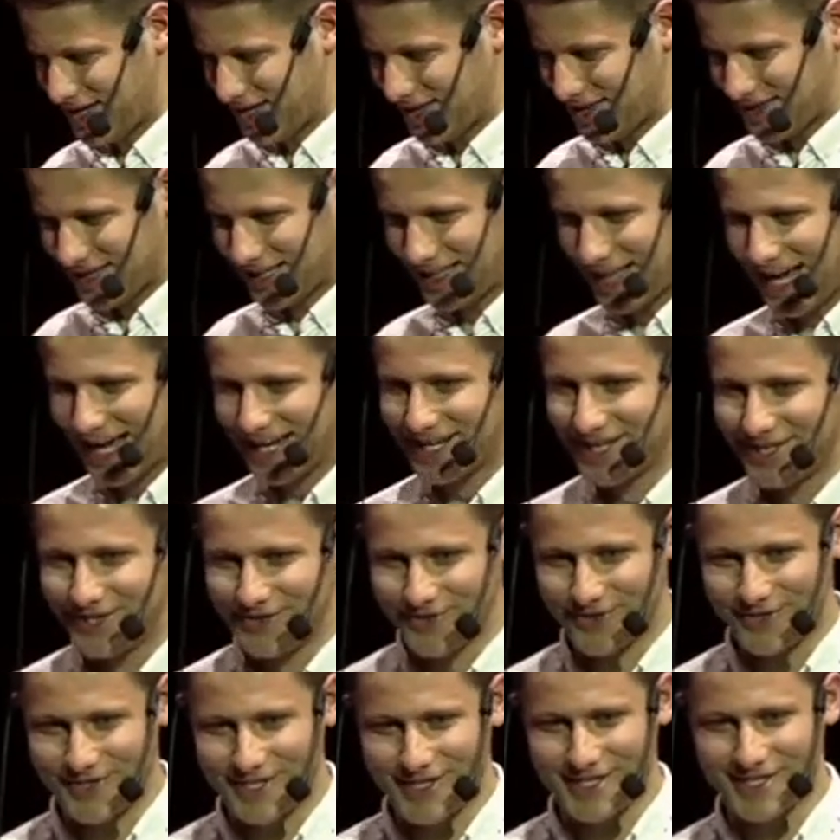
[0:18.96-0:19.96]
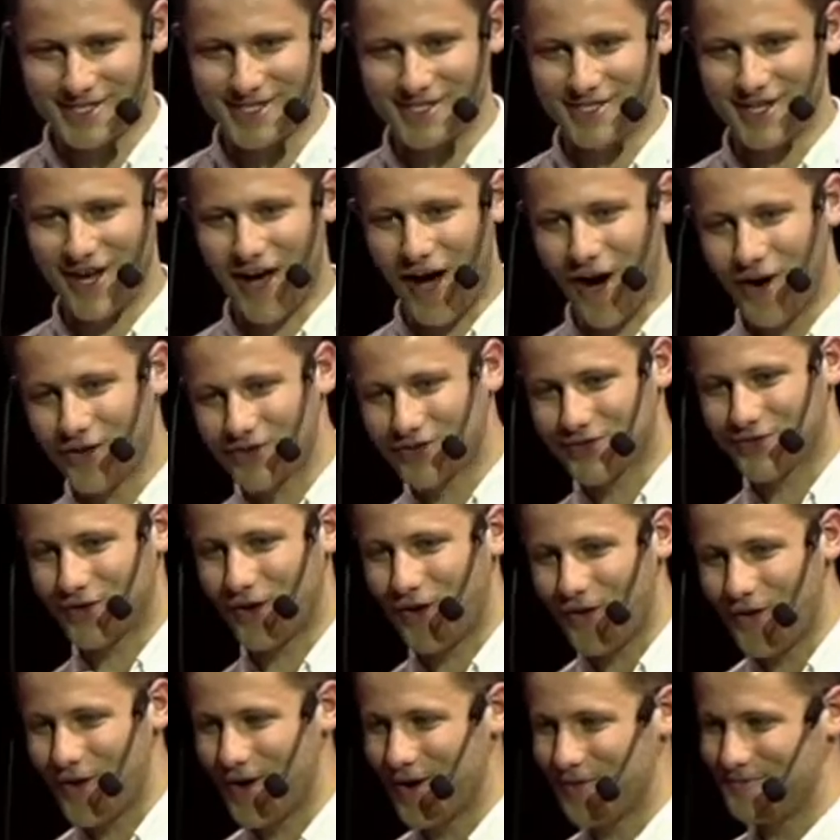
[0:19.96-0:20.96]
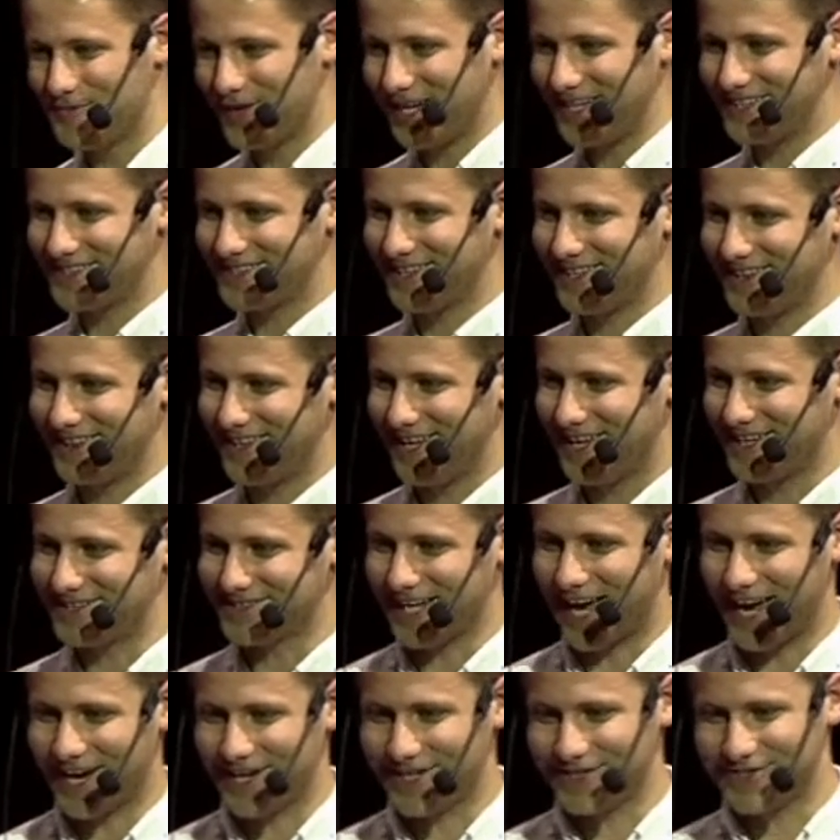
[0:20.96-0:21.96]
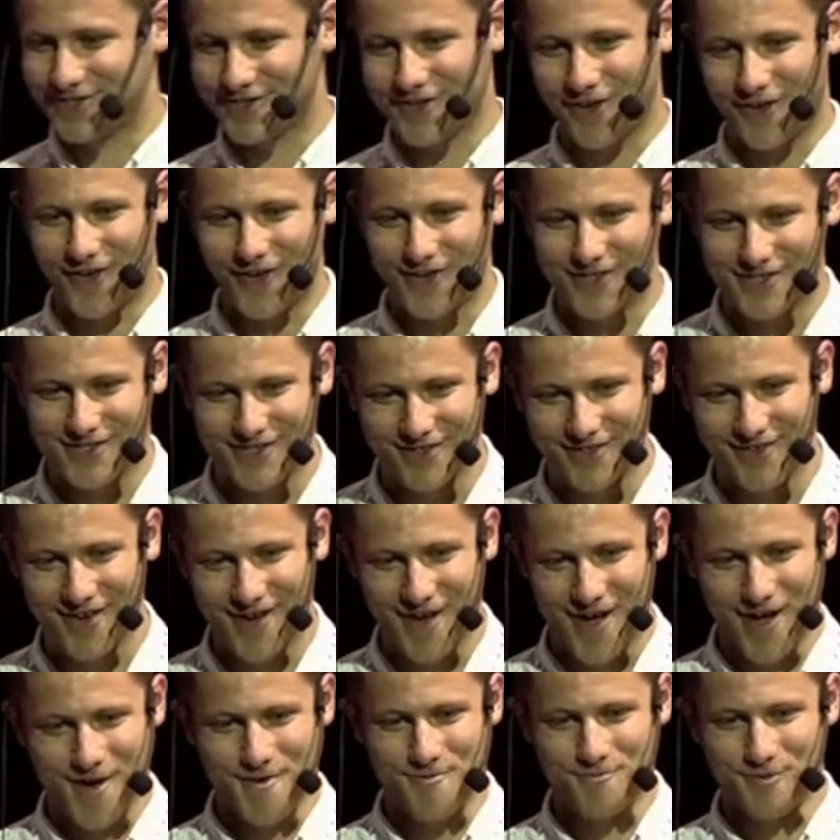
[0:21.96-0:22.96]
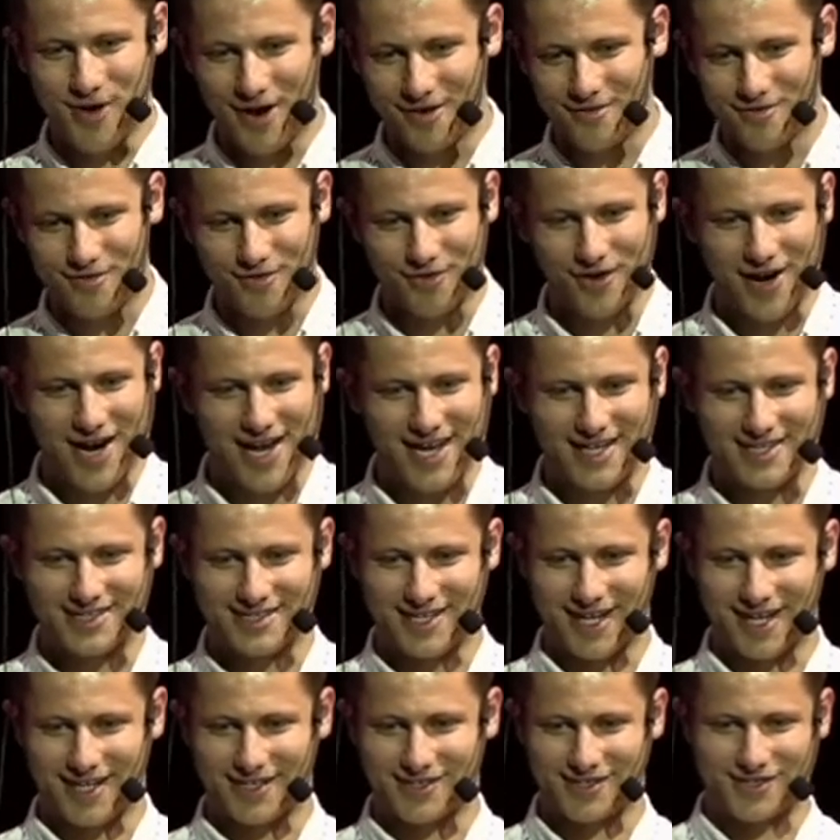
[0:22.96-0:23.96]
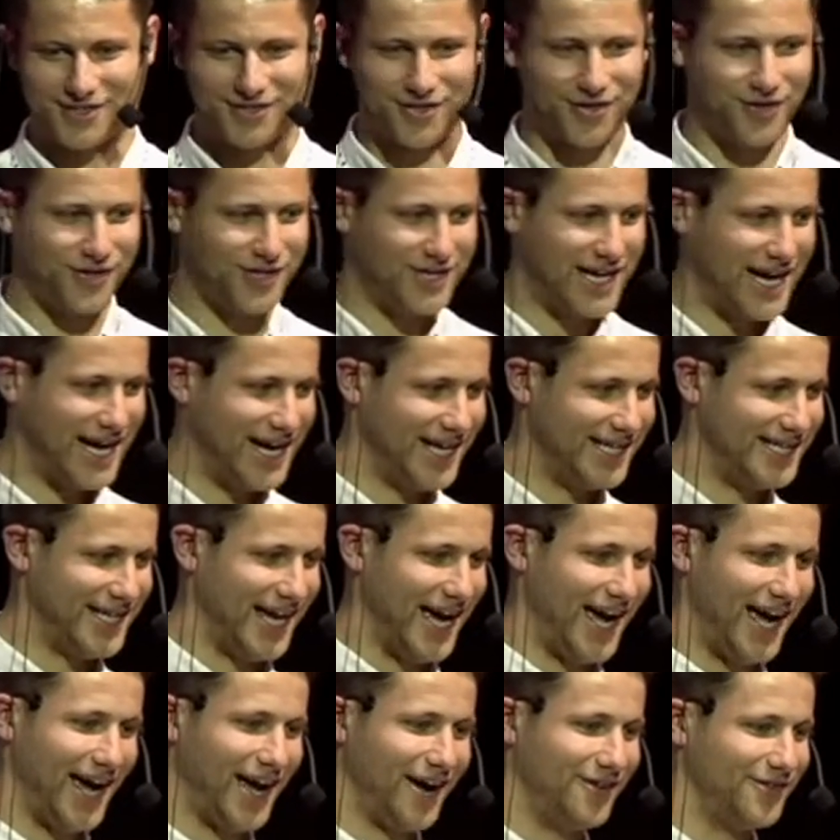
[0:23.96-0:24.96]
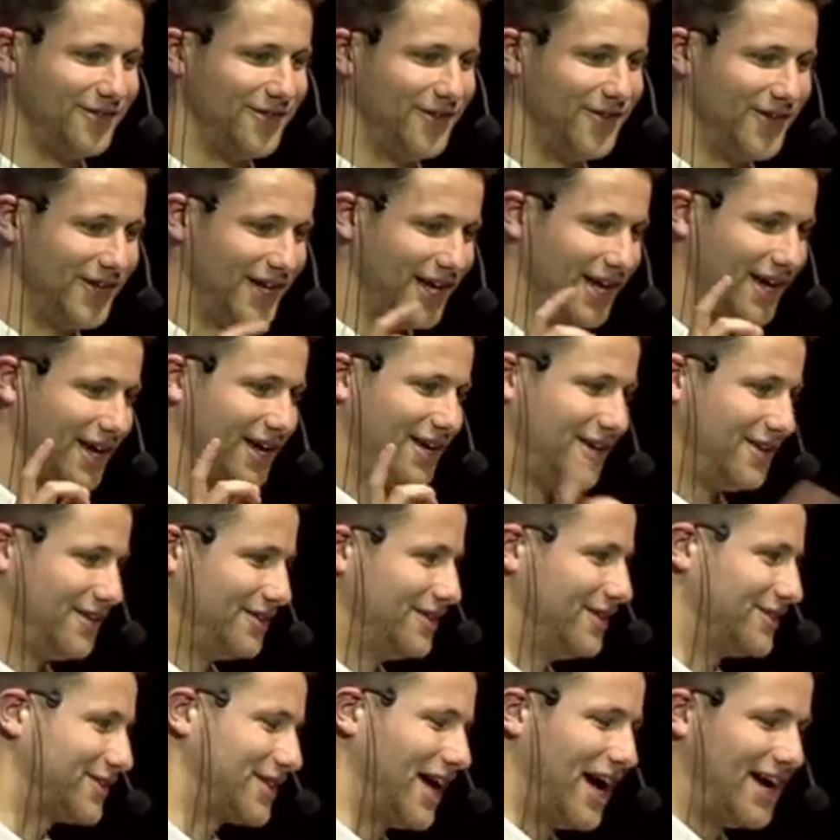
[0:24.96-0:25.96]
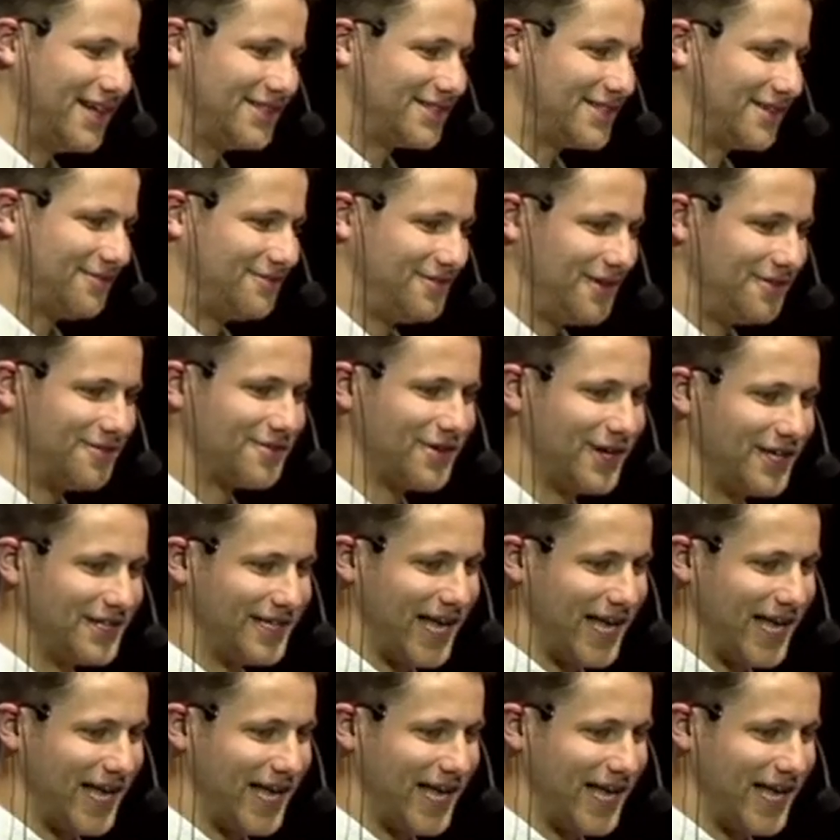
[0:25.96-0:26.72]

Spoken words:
that I can do these so amazing things. I can talk to my friends, I can store data, I have tons of different